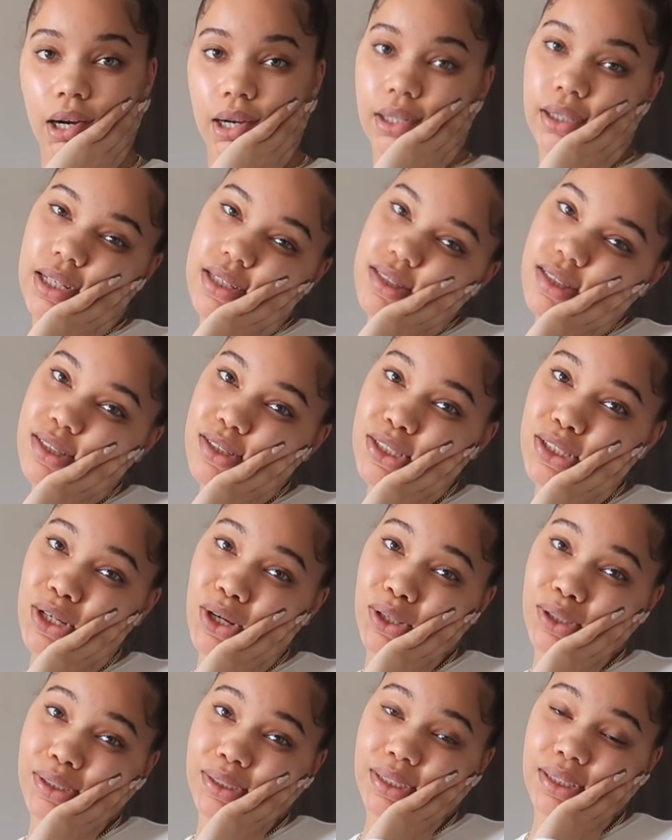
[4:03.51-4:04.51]
all right let's get
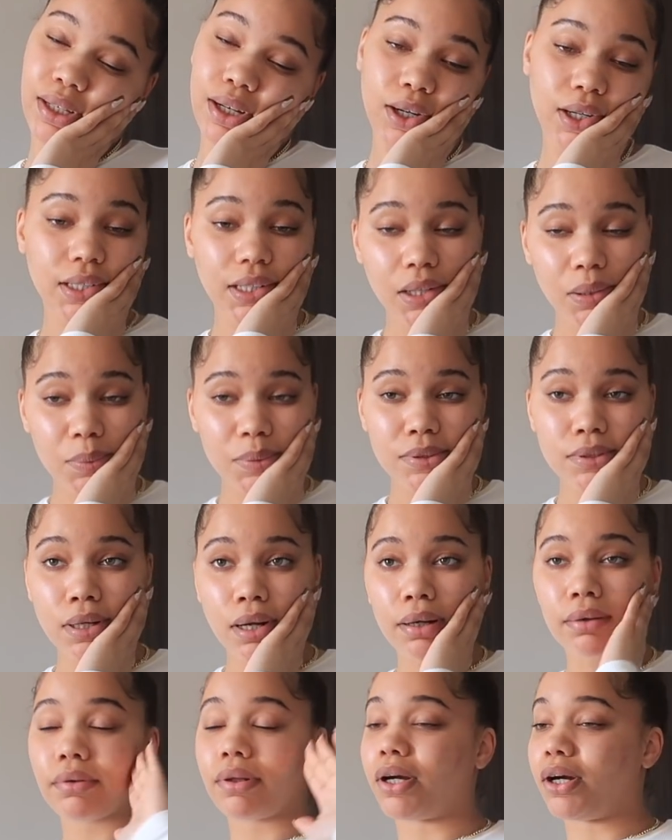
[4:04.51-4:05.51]
started the earlier we
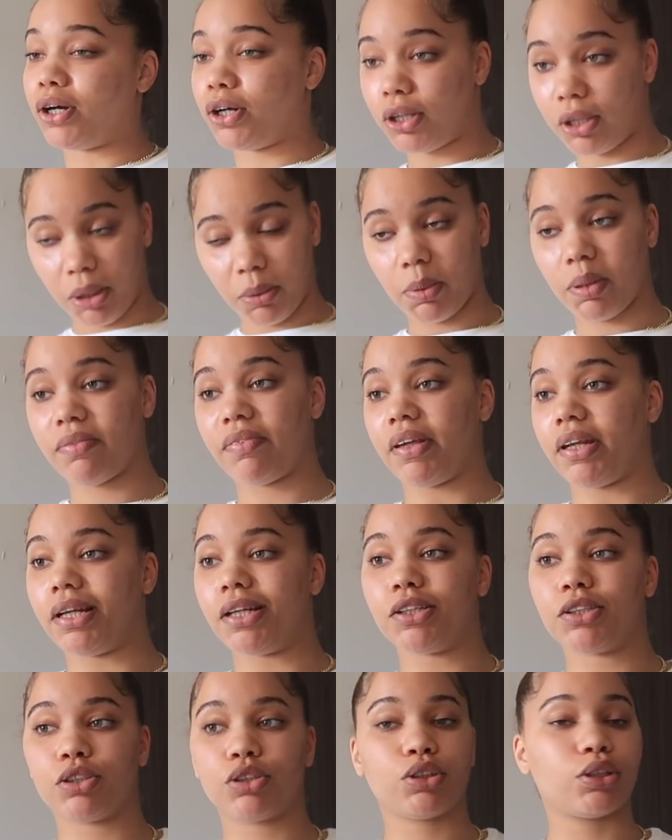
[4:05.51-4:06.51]
start the earlier we
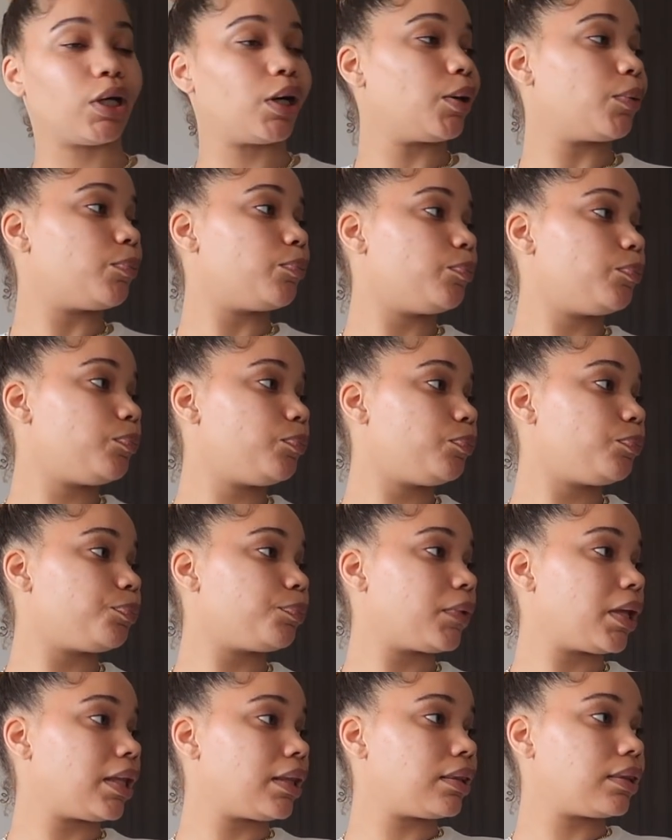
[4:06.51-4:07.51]
finish so
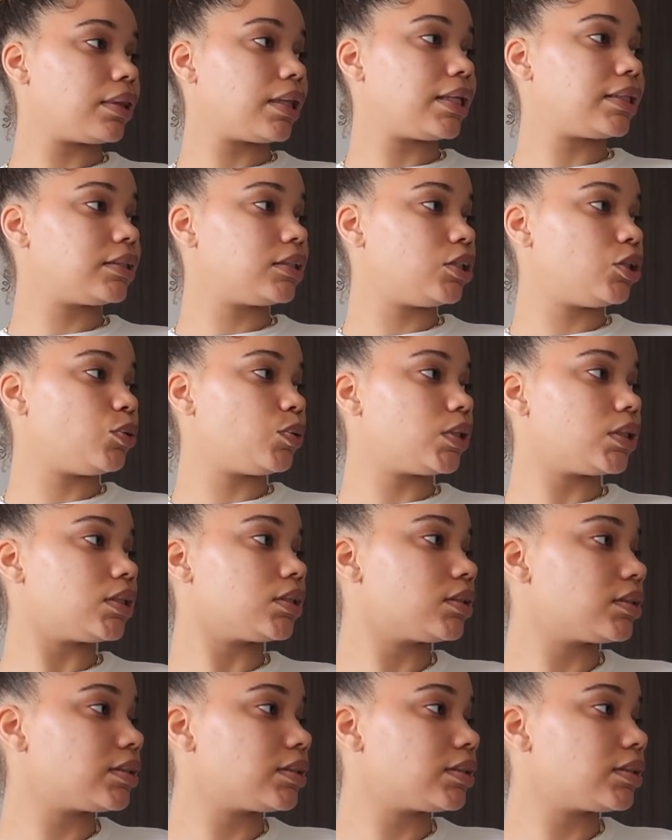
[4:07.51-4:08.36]
let's do this